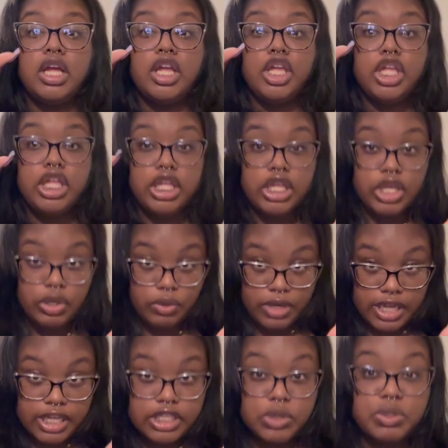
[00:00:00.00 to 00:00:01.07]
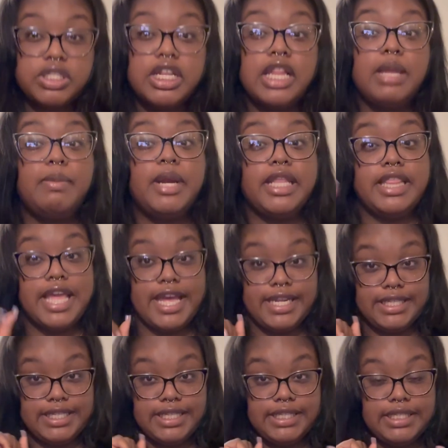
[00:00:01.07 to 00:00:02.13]
you need to celebrate
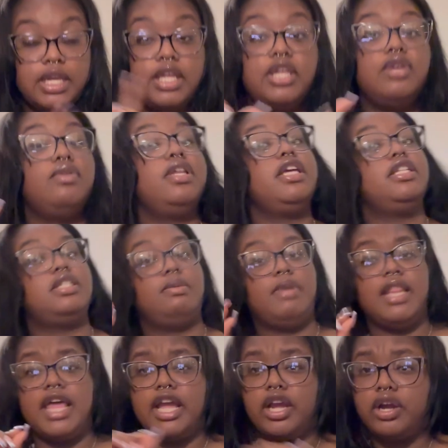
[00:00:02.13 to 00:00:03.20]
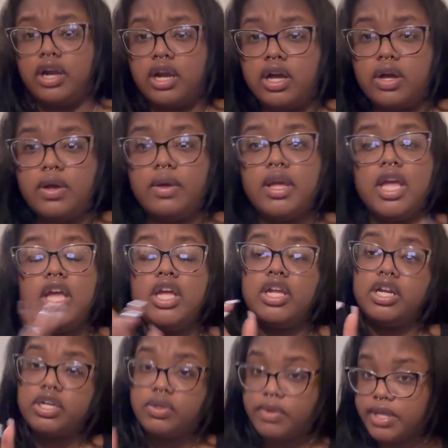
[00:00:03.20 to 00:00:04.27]
that. You need to be like, girl,
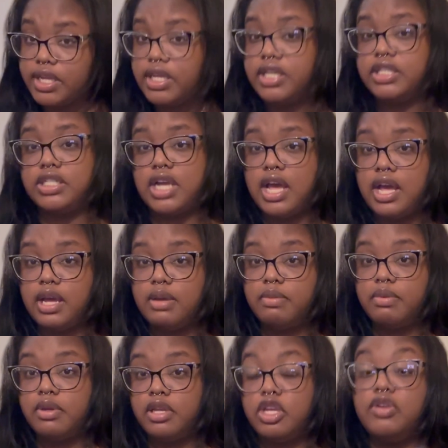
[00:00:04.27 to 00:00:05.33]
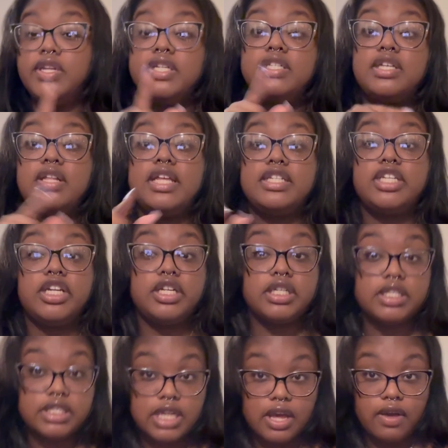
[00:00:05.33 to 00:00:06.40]
you're doing a good job. You need to tell that to
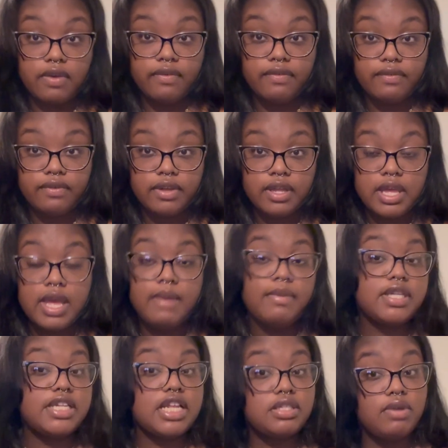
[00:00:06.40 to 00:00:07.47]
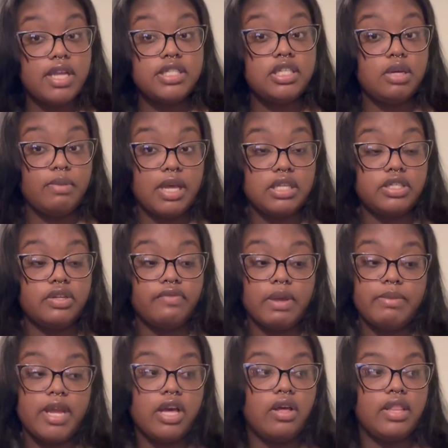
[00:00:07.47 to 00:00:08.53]
yourself. Because that's what I tell myself. I'm
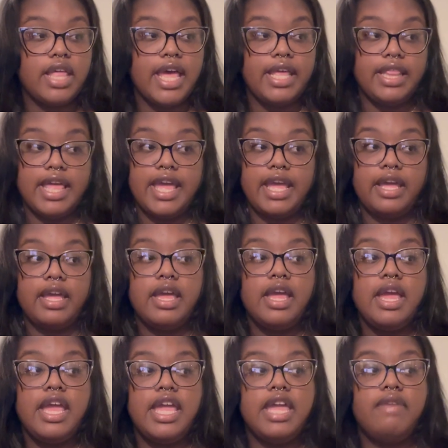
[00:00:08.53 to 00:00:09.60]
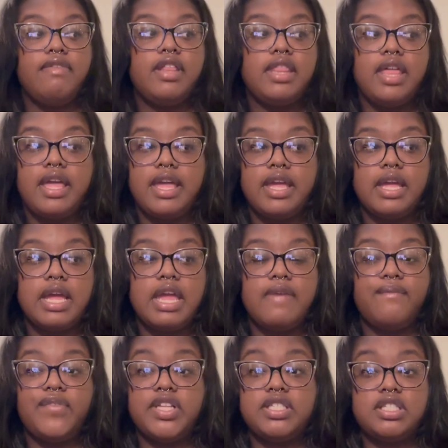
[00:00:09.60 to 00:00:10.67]
not gonna lie, like, even like
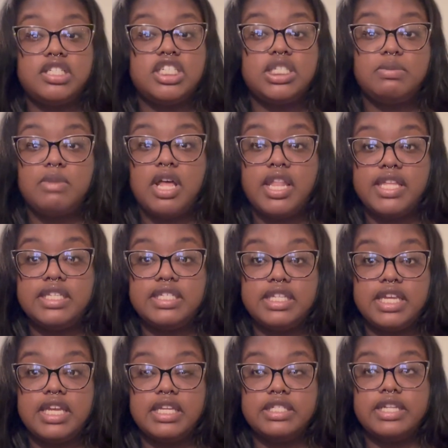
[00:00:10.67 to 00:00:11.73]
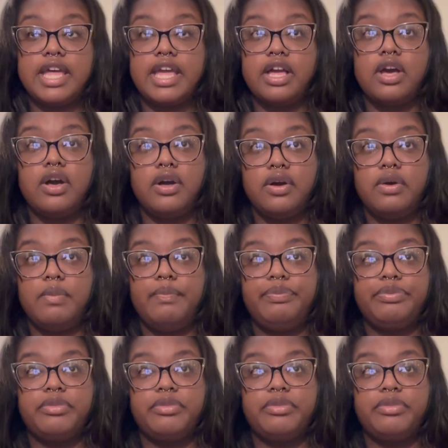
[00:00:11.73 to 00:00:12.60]
if it's the smallest things, like, oh,